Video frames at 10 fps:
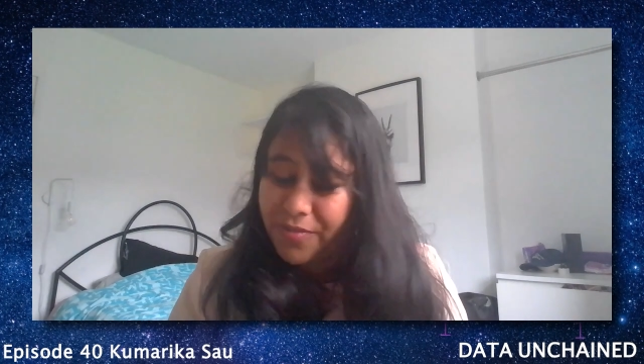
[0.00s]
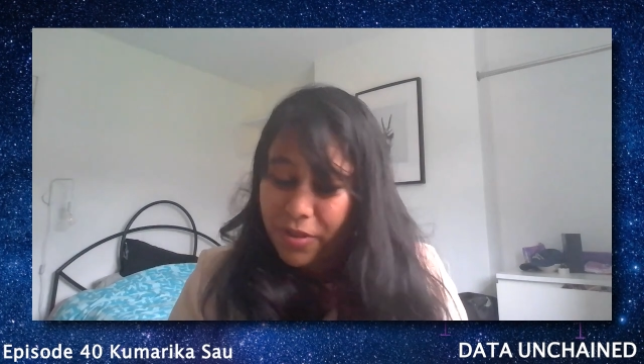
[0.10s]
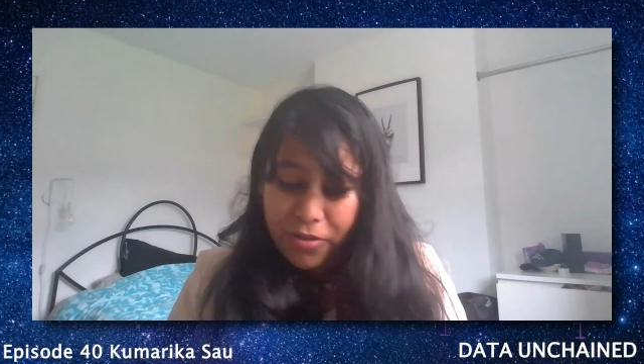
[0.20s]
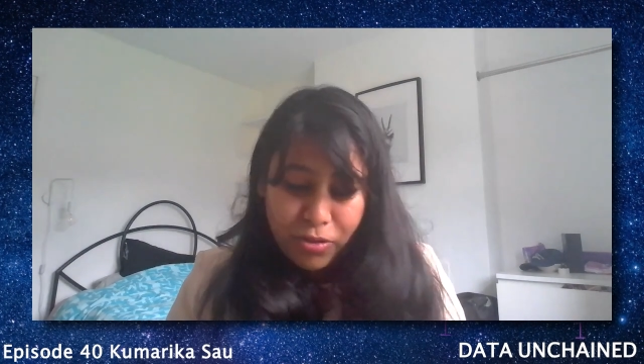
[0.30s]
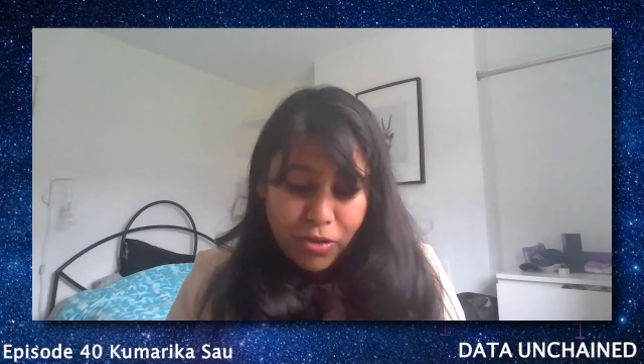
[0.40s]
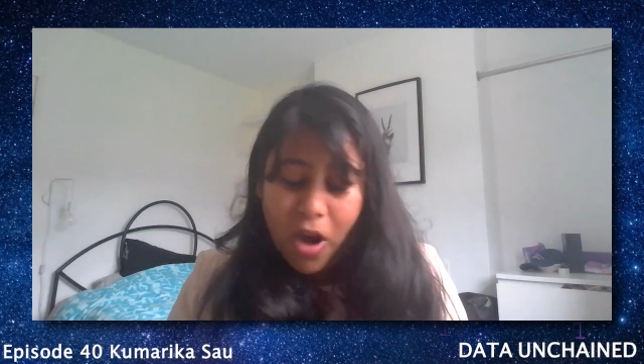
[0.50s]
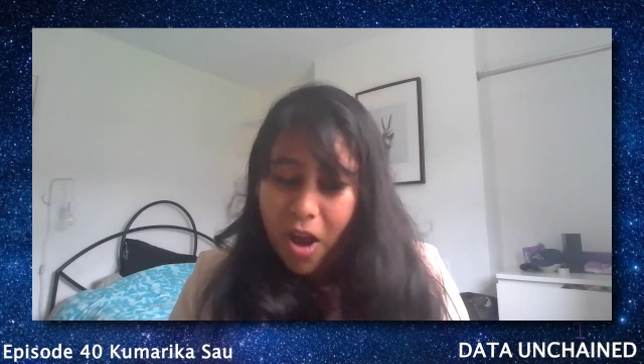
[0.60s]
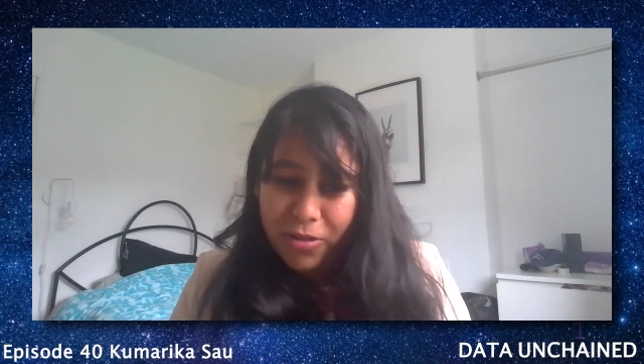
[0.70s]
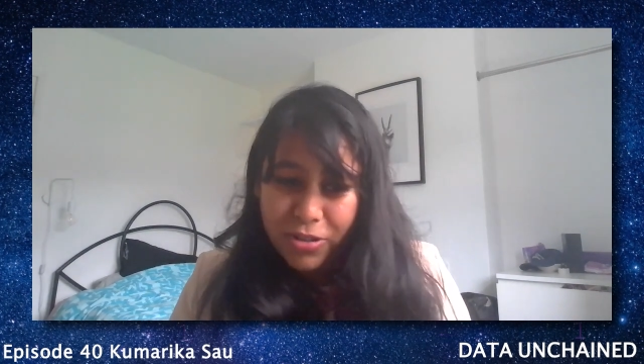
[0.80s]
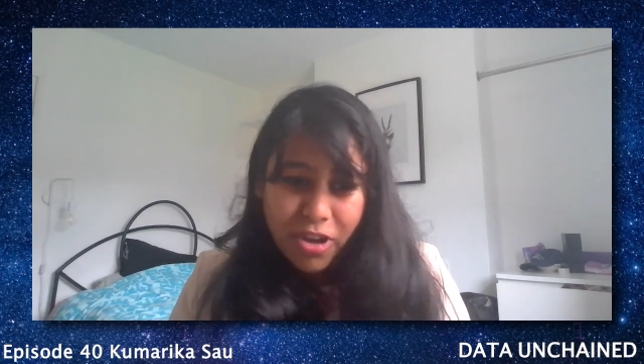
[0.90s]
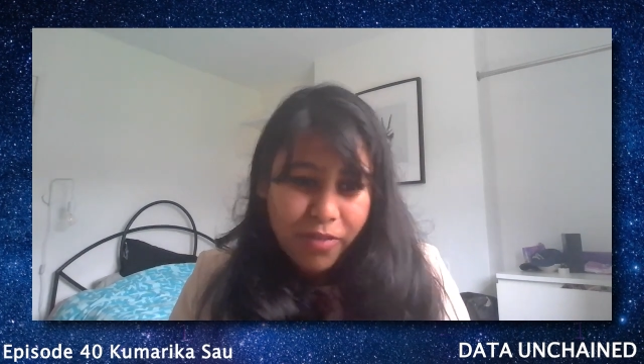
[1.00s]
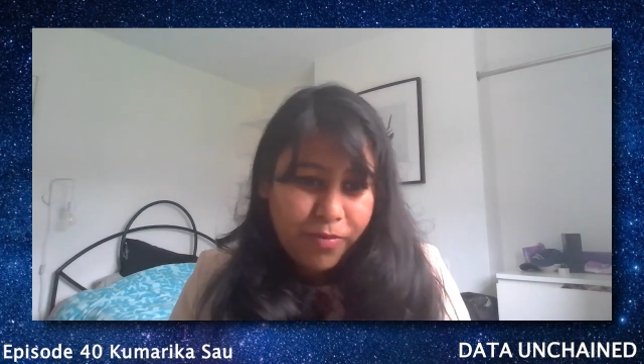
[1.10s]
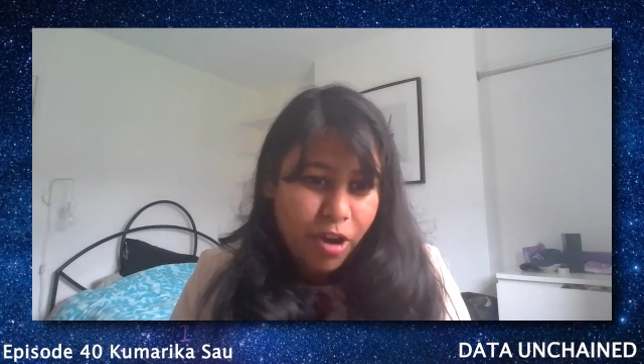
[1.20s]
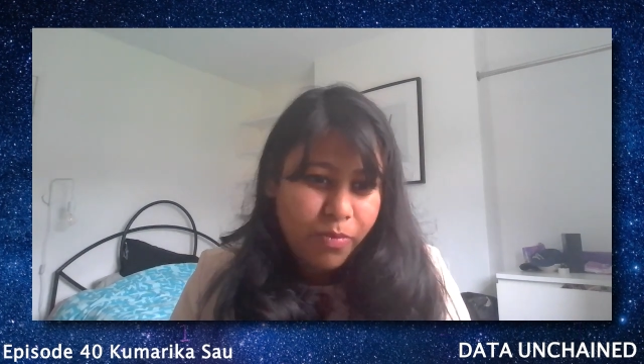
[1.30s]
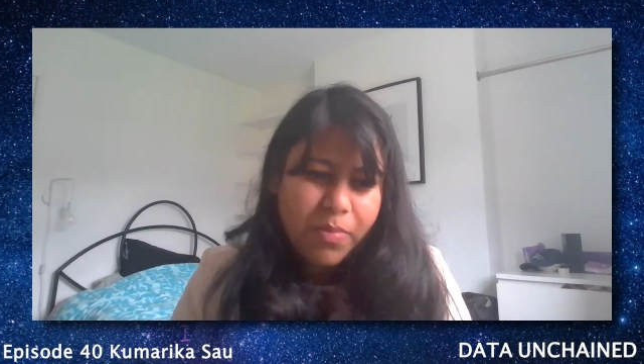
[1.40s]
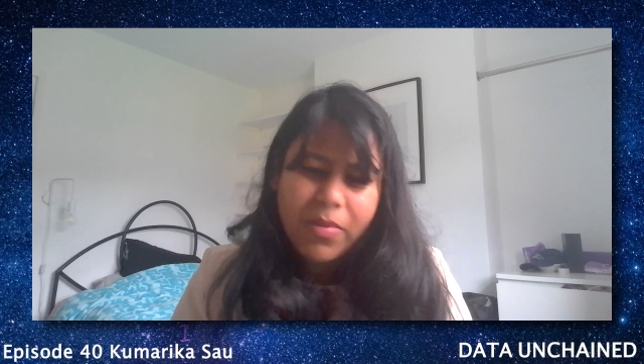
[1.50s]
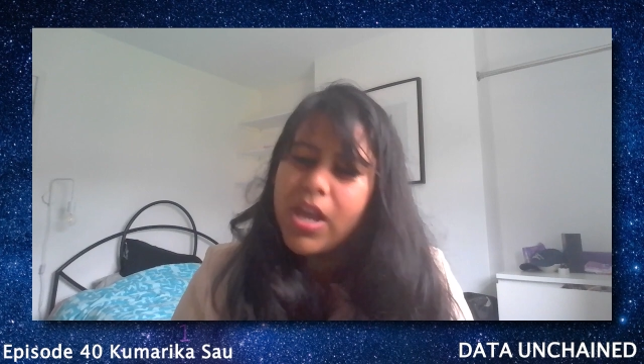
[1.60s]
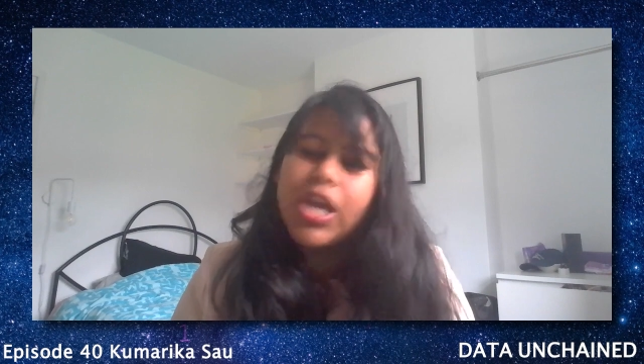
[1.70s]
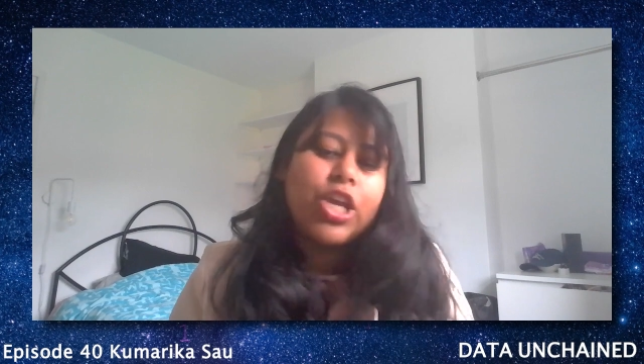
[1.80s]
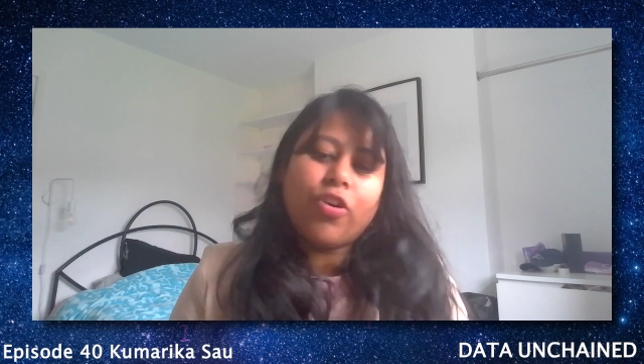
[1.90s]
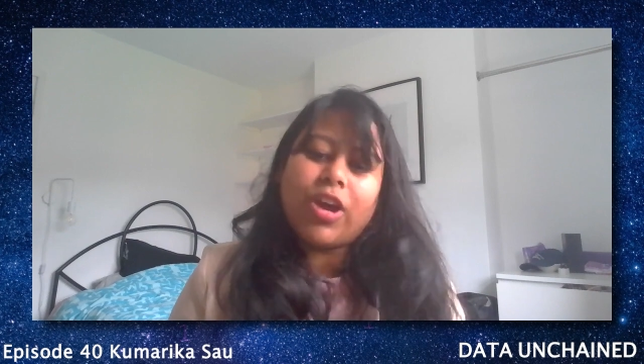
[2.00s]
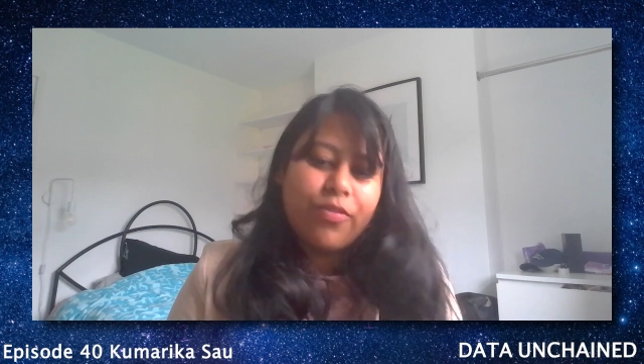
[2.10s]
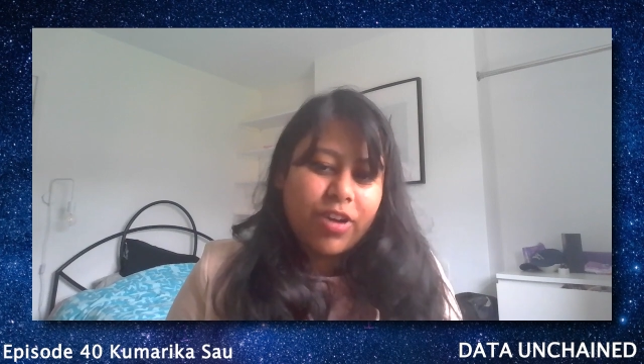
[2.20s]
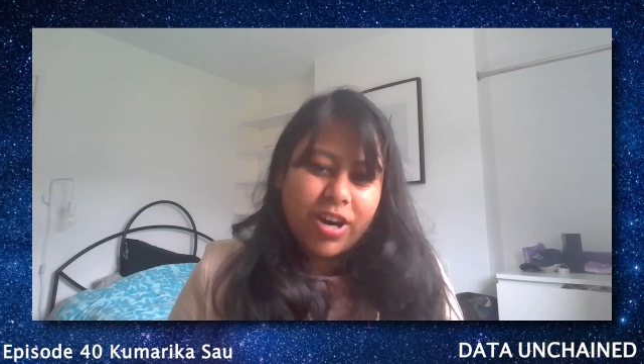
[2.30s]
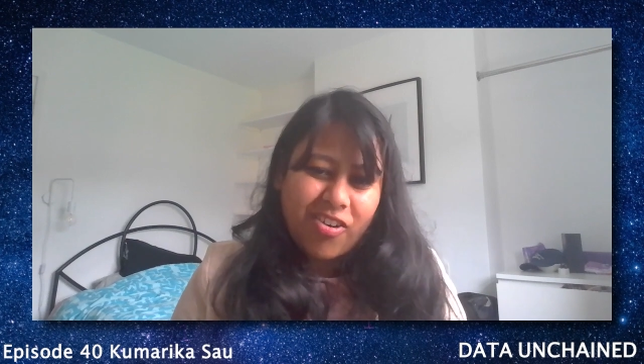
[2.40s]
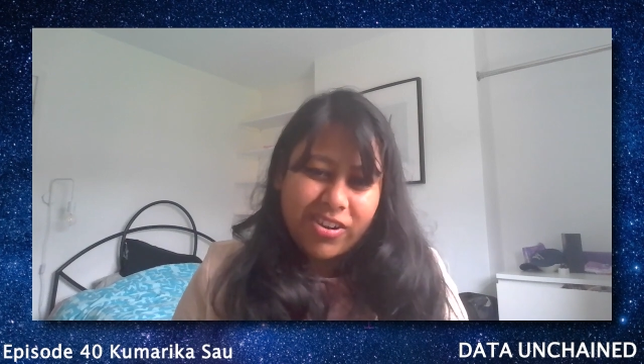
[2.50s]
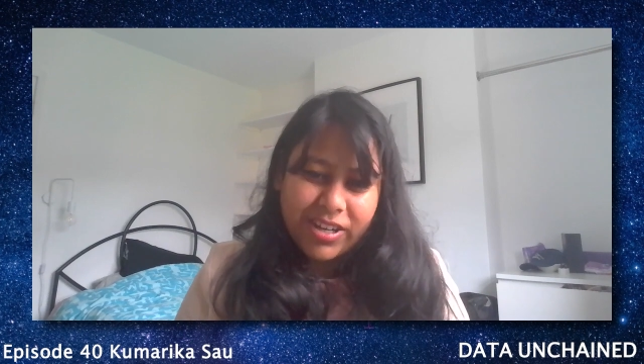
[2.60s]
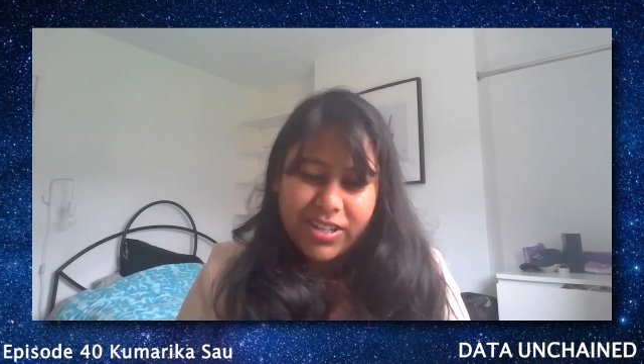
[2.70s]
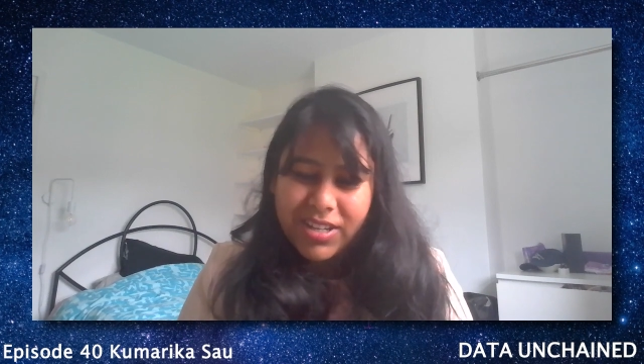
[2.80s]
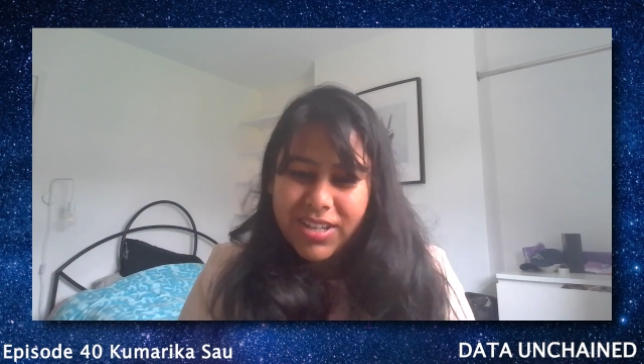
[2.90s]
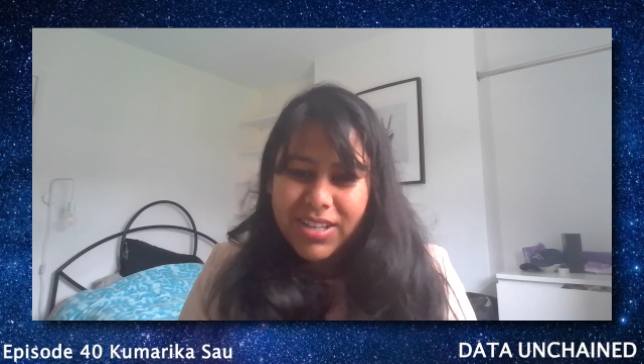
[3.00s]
if you know how to solve problem, you can work on it.